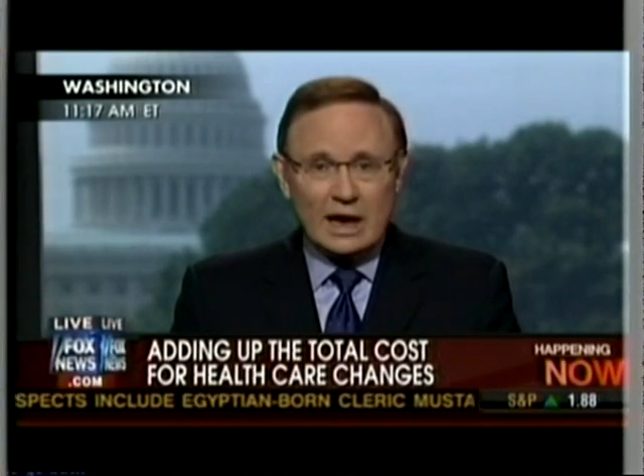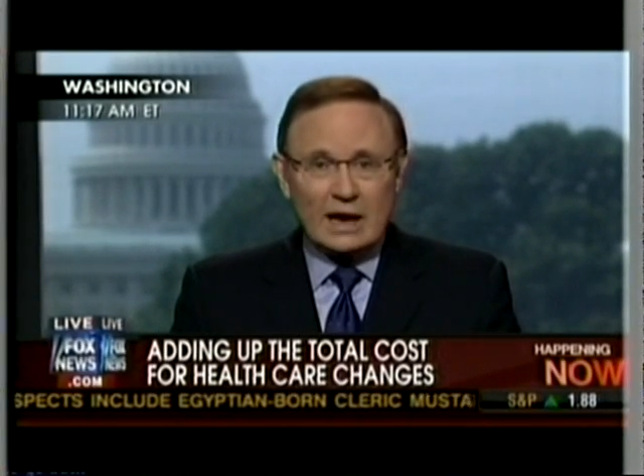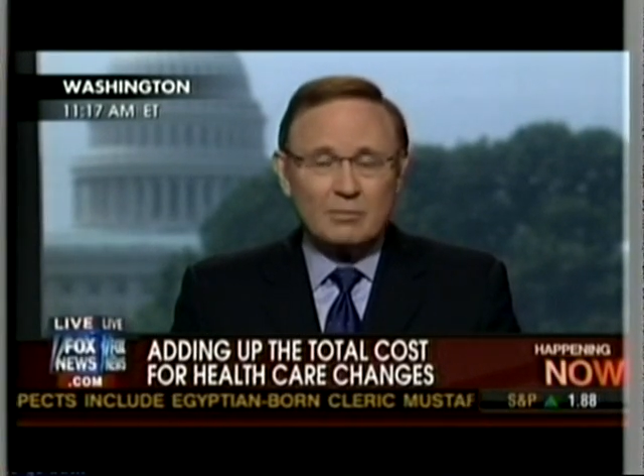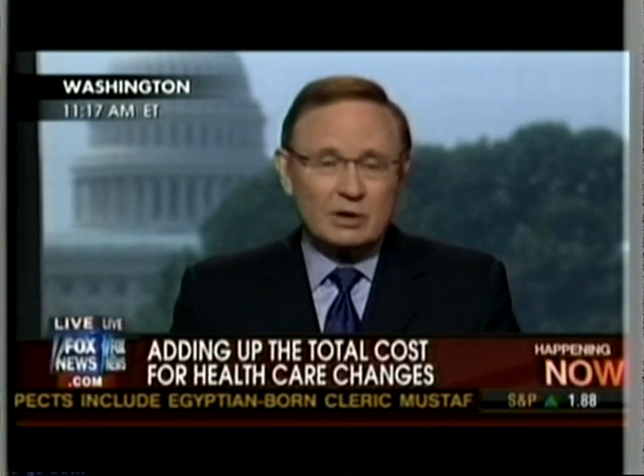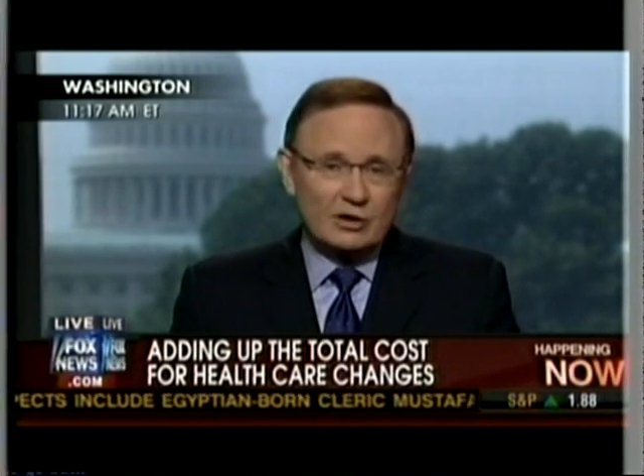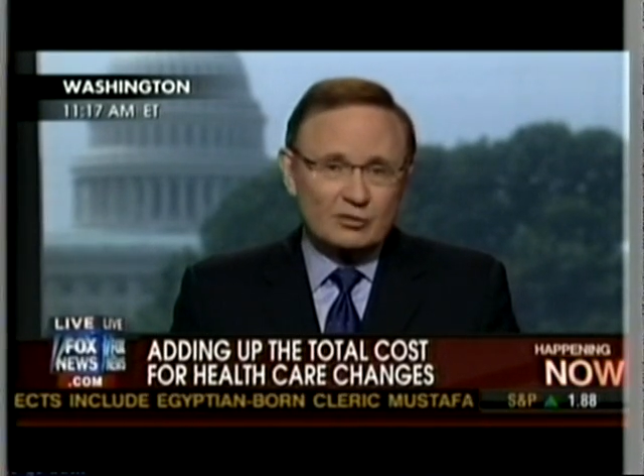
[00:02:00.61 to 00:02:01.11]

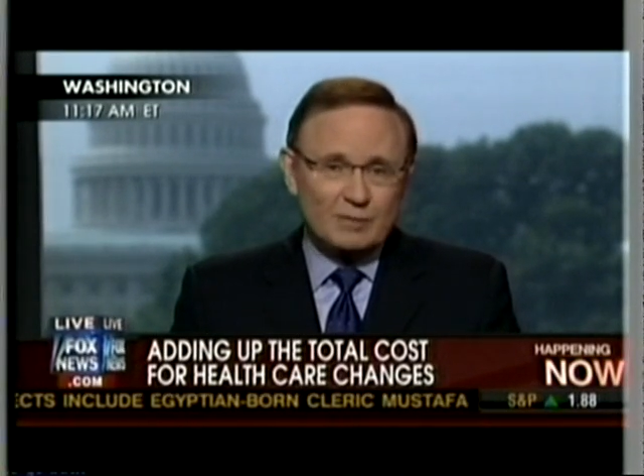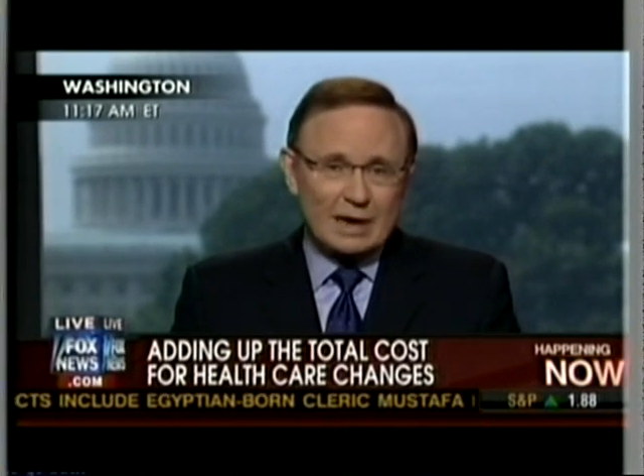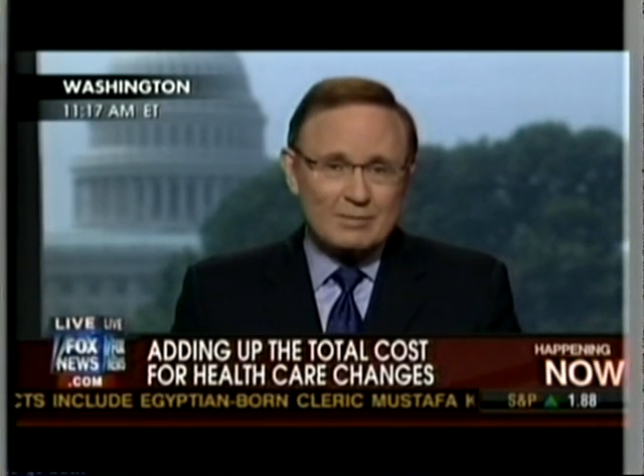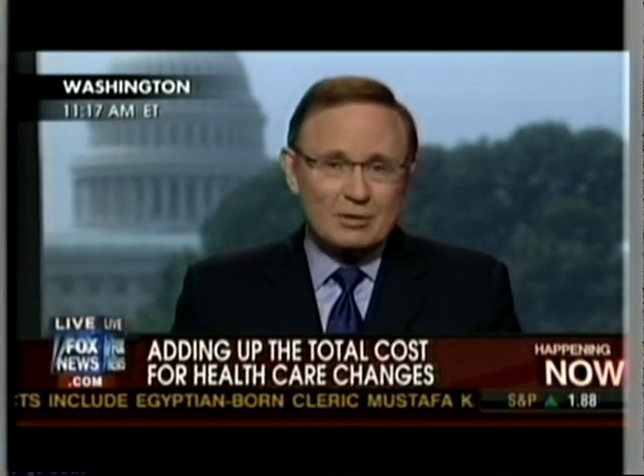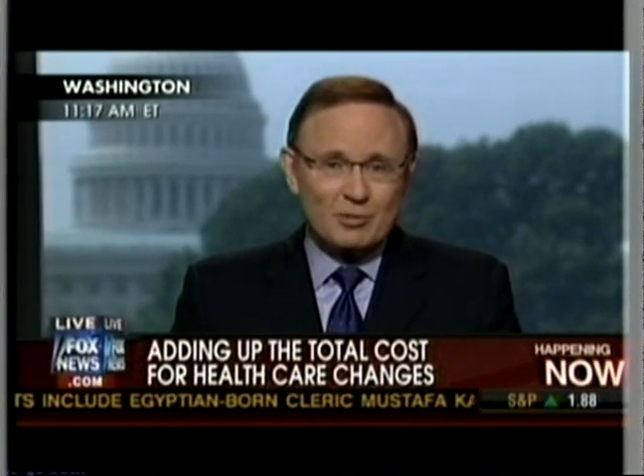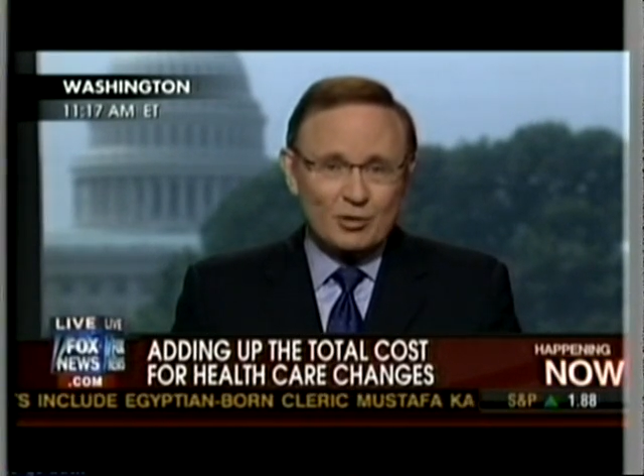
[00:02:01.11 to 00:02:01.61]
and because
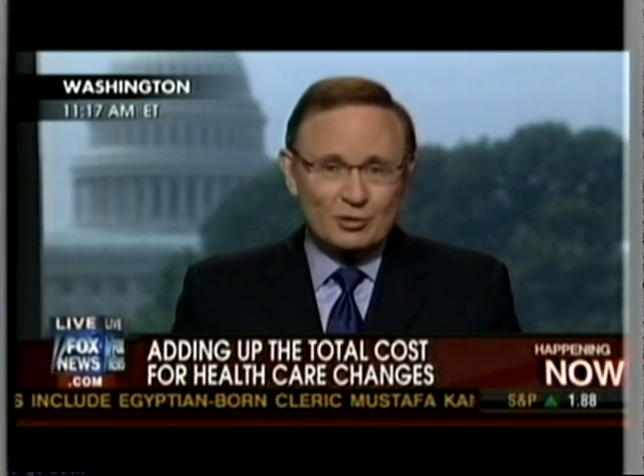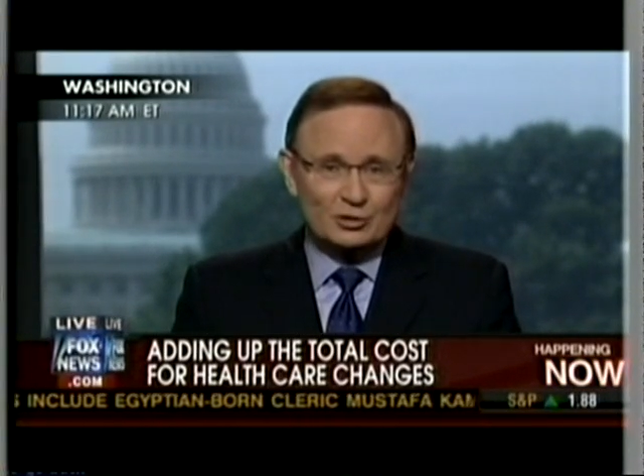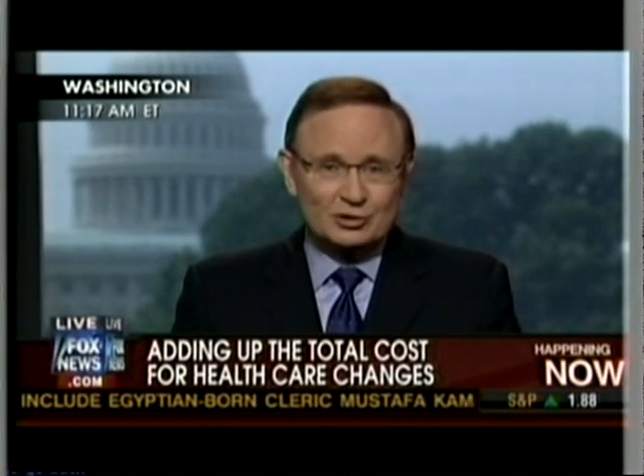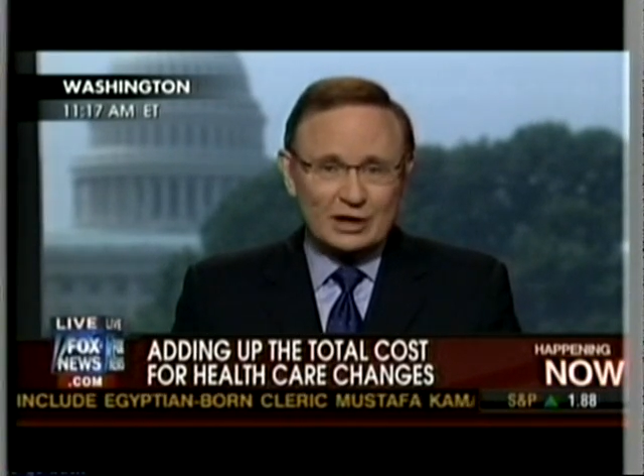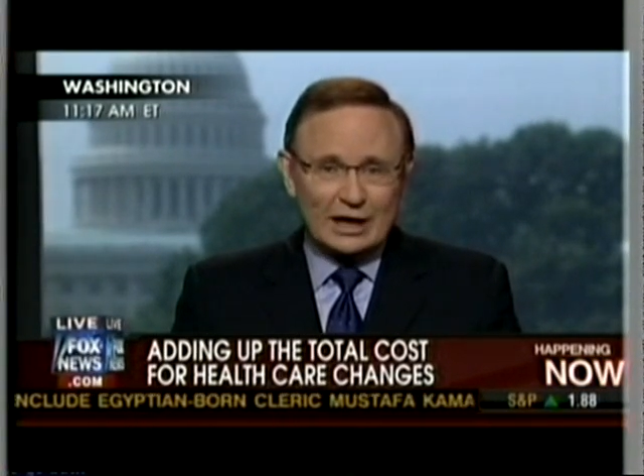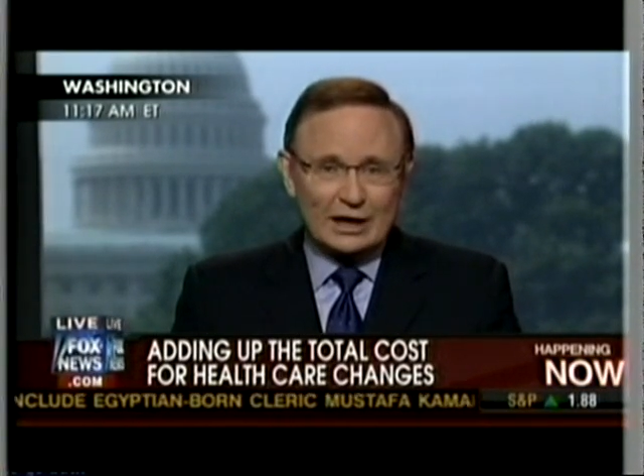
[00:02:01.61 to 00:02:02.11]
baby
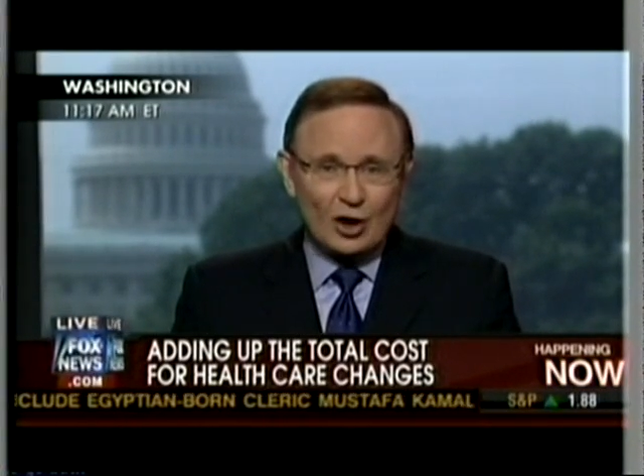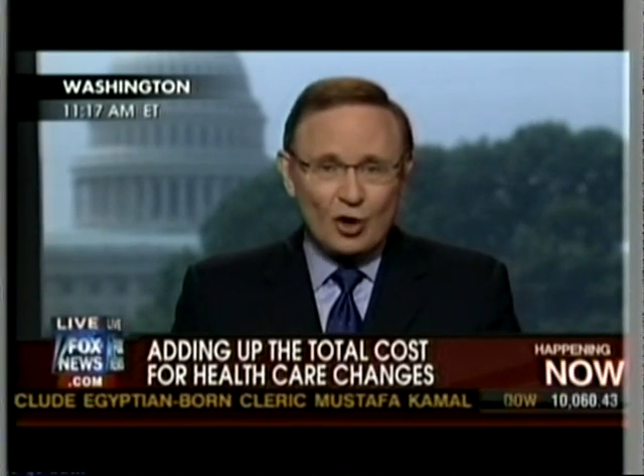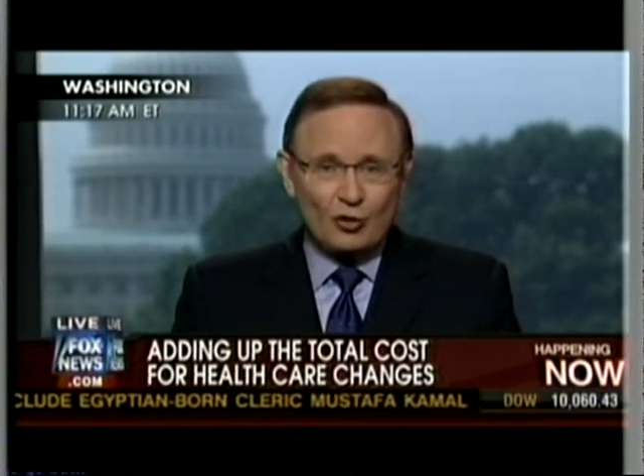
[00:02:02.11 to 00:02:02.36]
boomers are getting